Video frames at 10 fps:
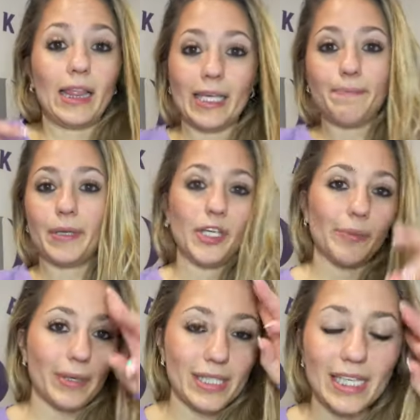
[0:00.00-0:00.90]
leap in your
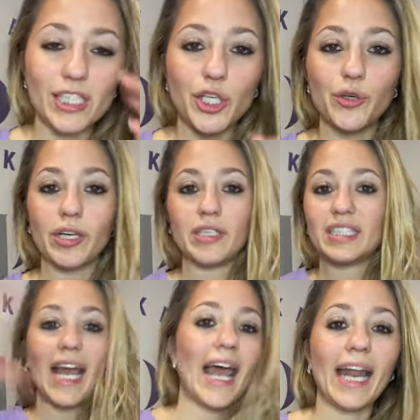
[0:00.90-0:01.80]
business so you can
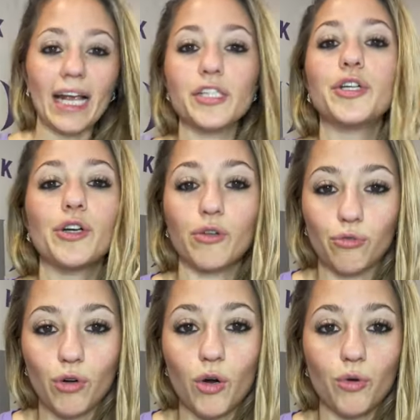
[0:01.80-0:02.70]
10x your
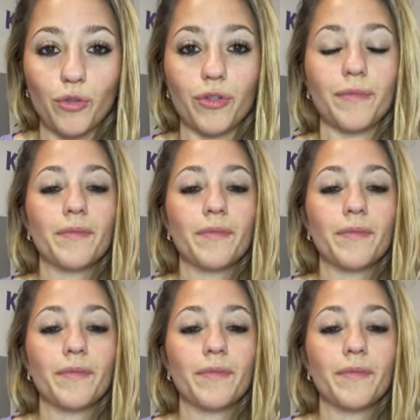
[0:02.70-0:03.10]
growth.